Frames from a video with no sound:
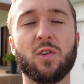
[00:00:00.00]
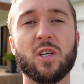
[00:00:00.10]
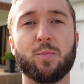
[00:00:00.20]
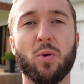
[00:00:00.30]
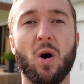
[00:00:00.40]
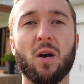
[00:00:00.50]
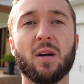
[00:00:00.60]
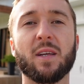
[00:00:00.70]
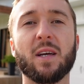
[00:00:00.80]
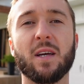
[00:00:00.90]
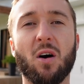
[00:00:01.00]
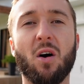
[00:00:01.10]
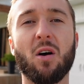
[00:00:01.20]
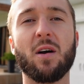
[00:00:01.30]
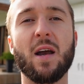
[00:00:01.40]
for this product in
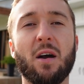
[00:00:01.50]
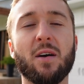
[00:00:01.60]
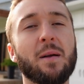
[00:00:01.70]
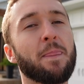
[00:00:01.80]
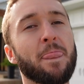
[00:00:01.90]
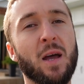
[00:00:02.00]
our area.